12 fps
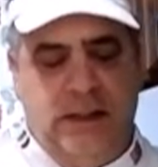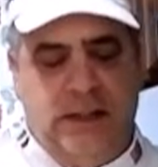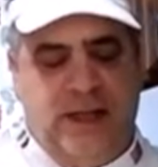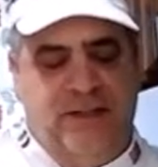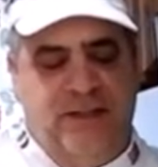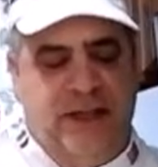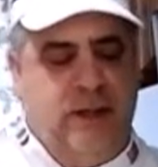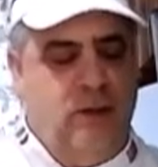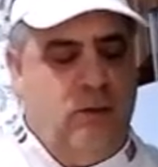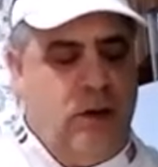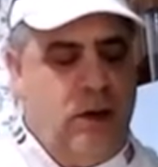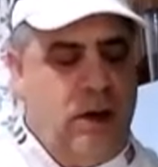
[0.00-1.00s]
And I think
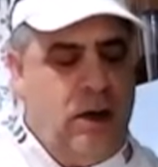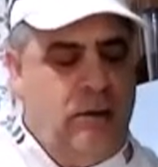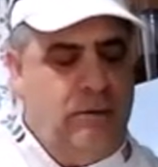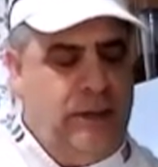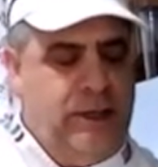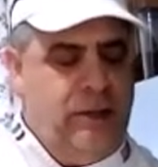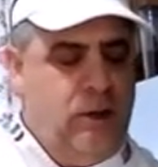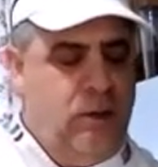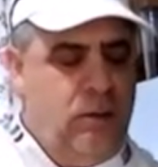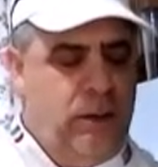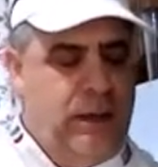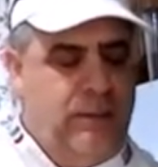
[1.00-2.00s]
you already know
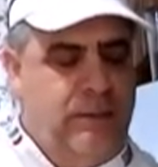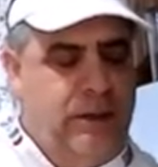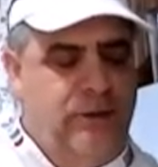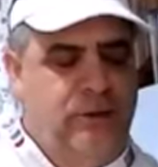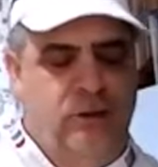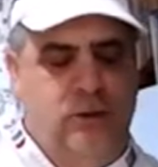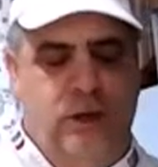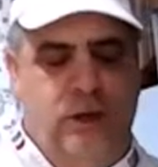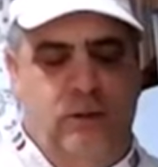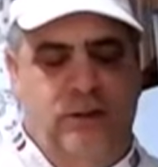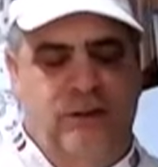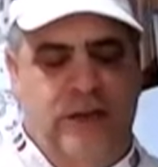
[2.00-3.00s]
what I'm going to do here,
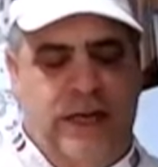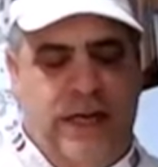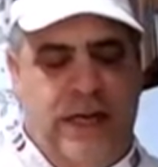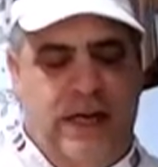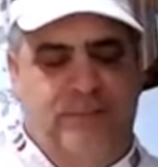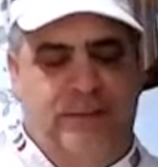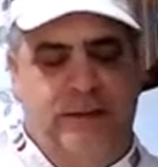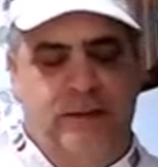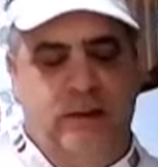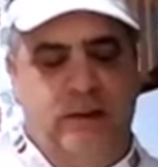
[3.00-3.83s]
what's going to happen.